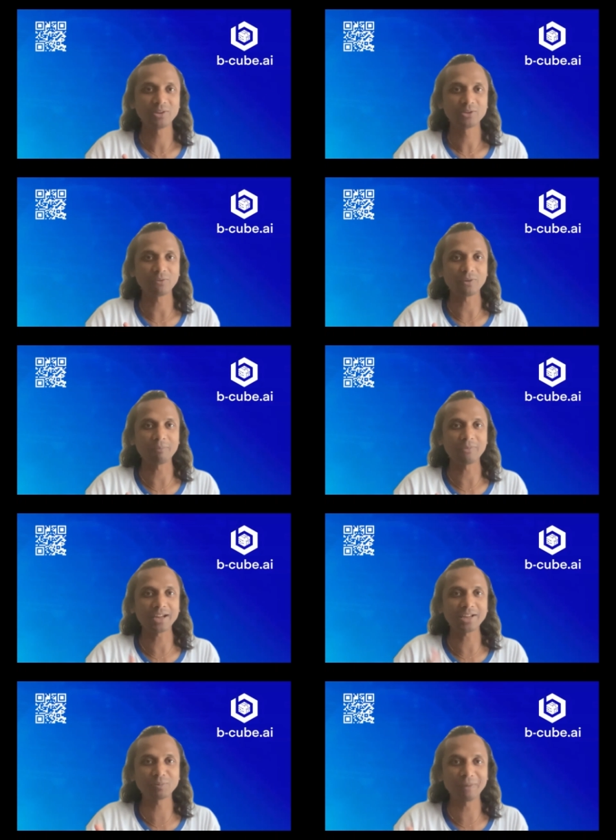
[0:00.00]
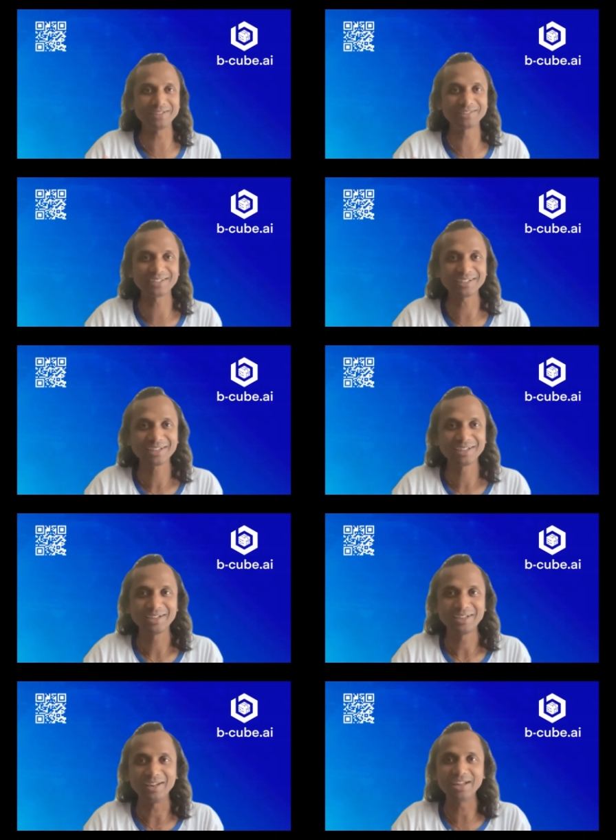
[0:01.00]
So from wrecked mindset,
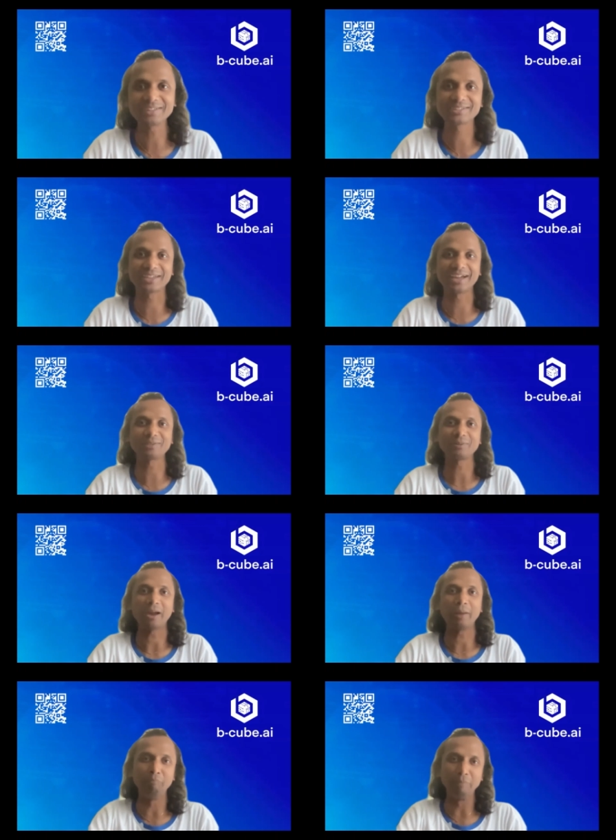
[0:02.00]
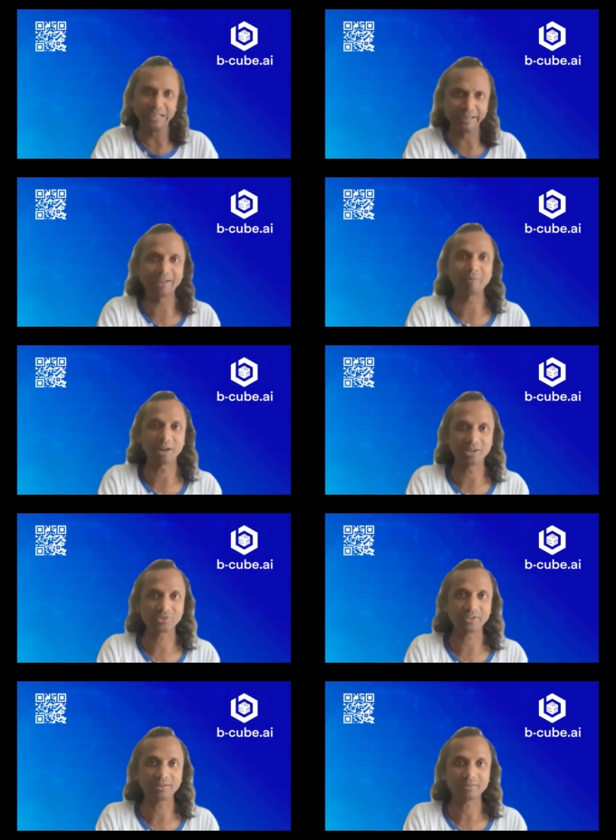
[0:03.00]
let's get a millionaire
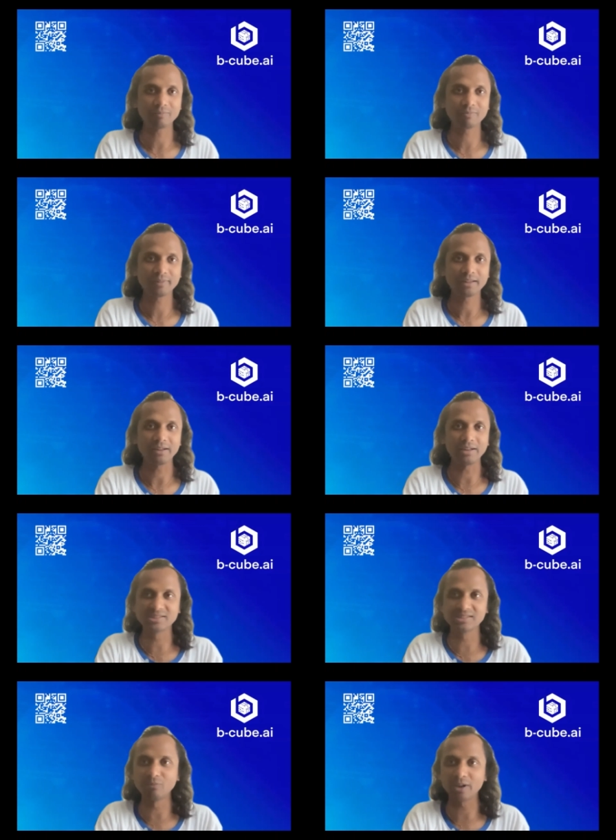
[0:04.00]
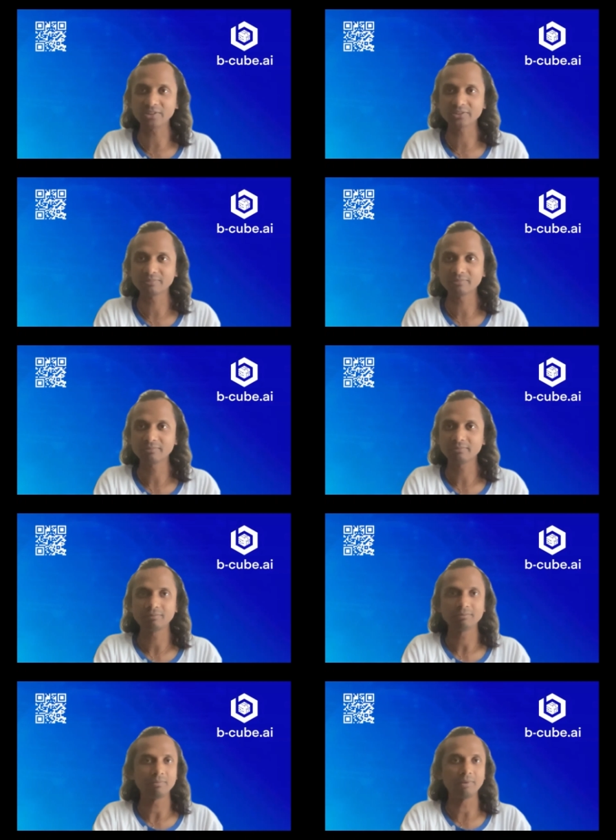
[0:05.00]
mindset. Let's invest.
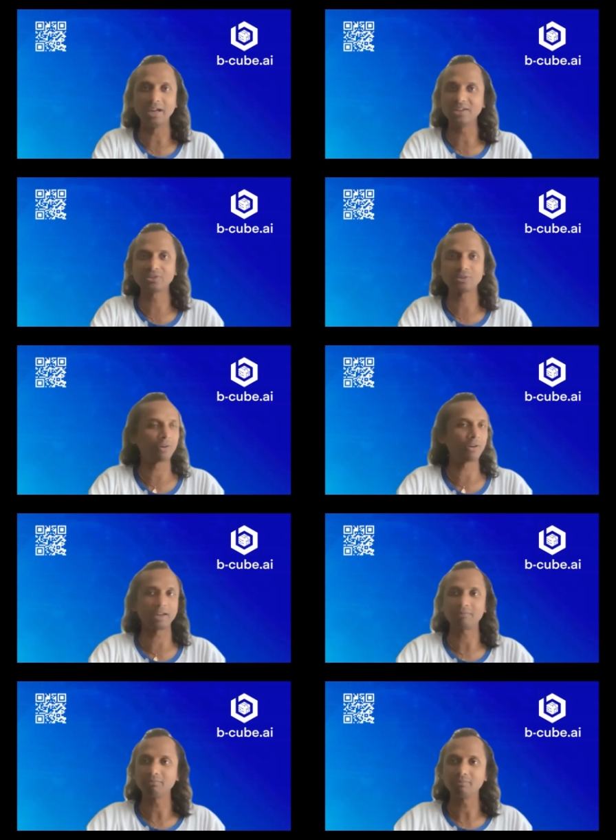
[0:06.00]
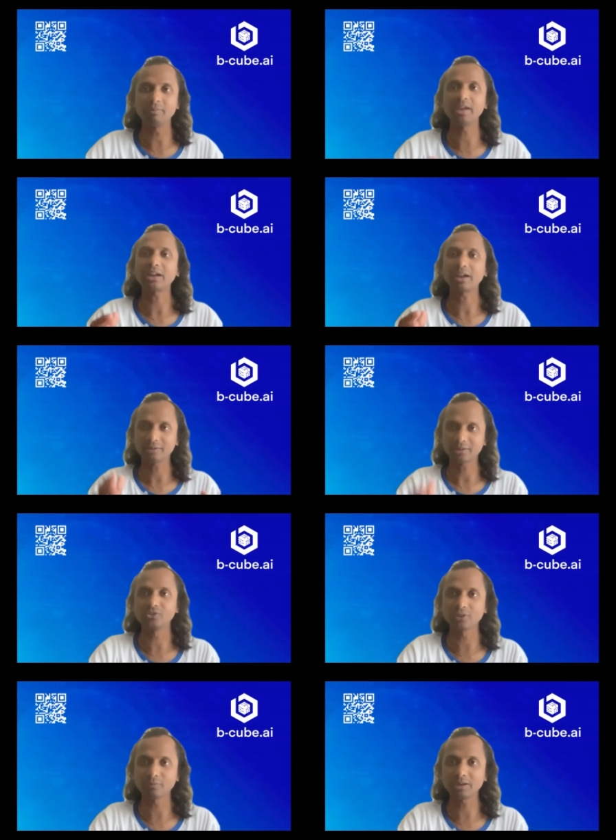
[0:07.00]
Let's, like make
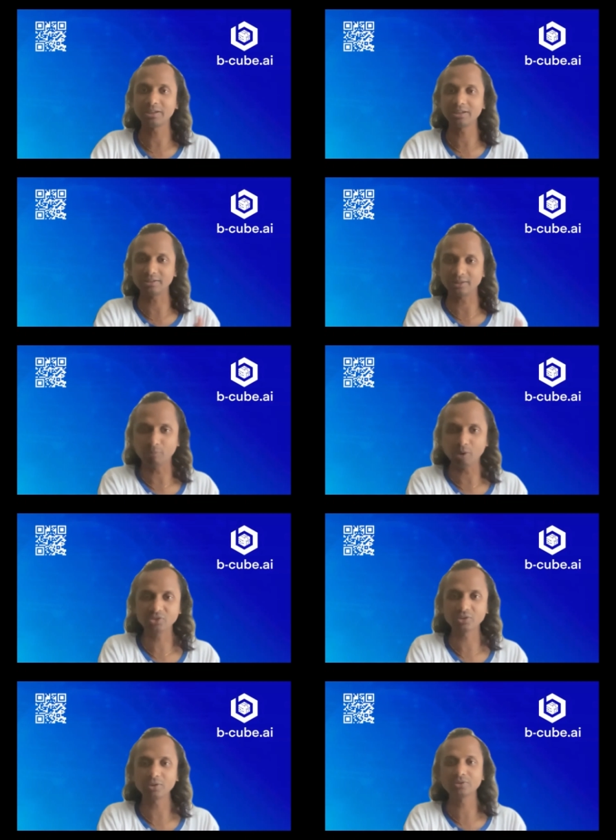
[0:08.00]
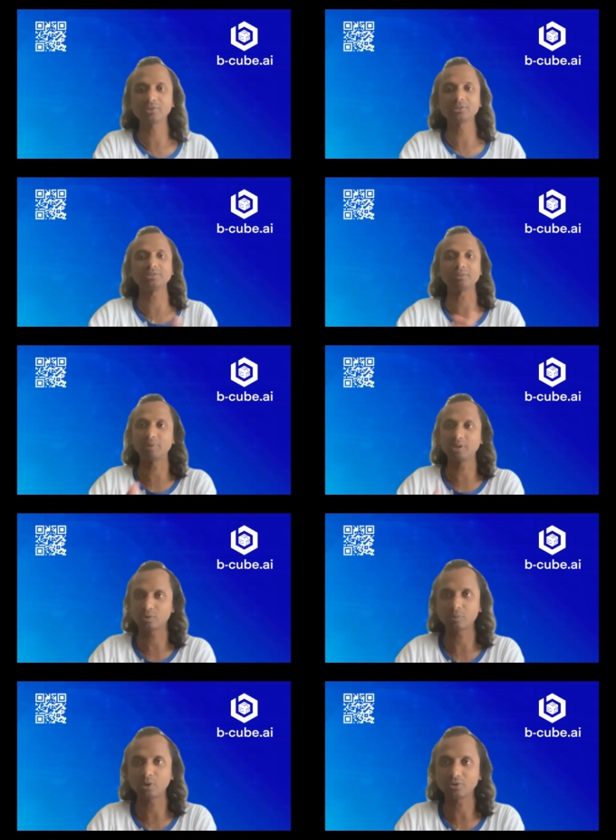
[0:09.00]
tons of money in the bots also, in the
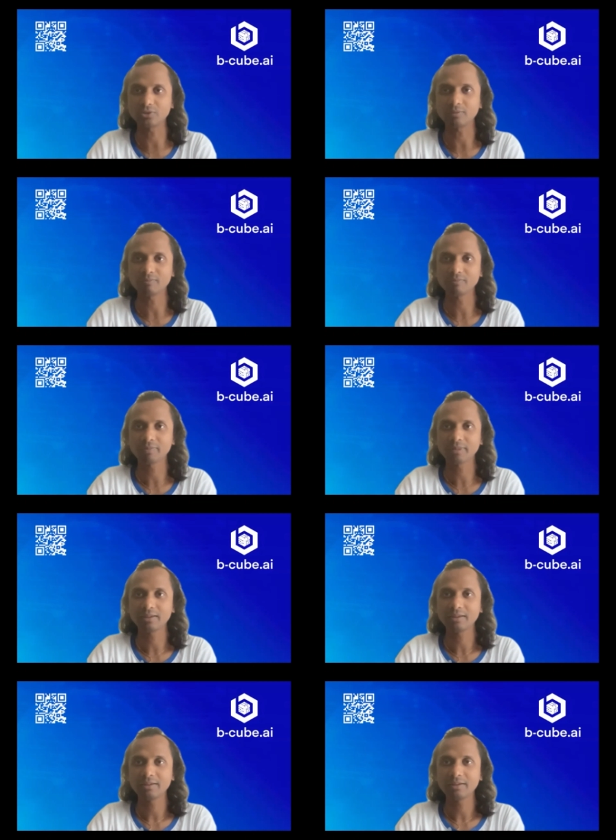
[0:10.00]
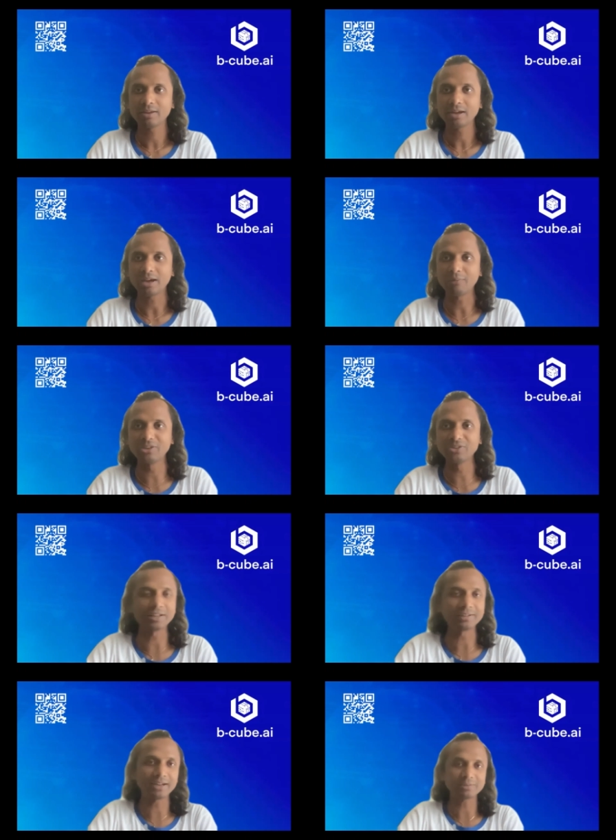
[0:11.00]
BCUBE also. Having
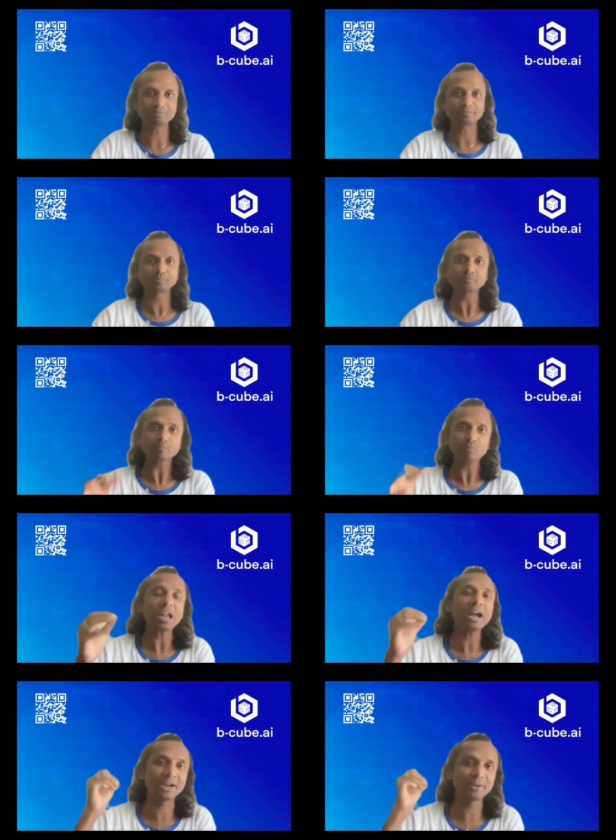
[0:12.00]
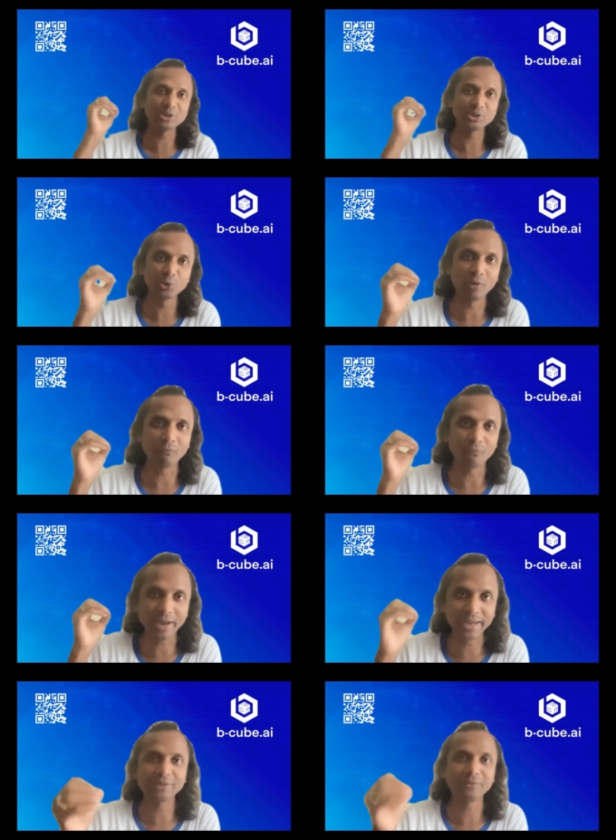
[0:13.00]
said that, I wish you a
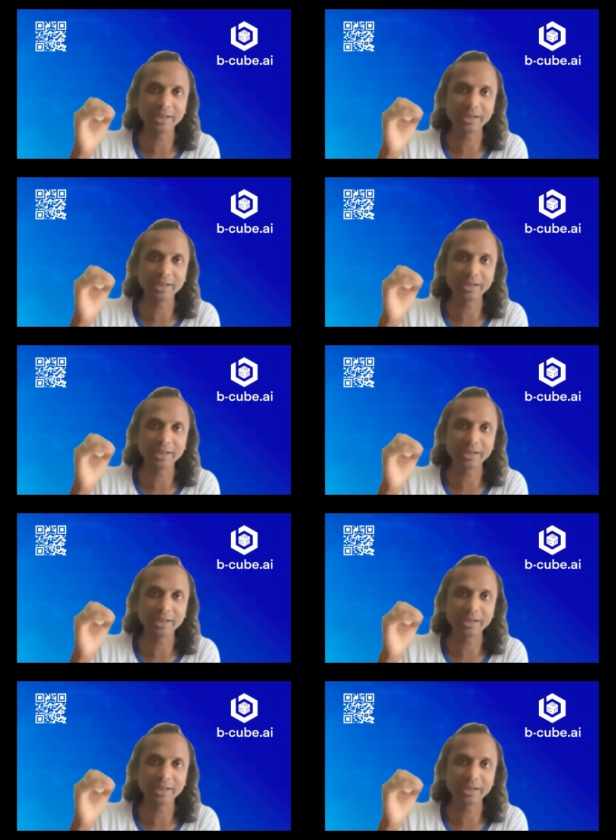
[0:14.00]
very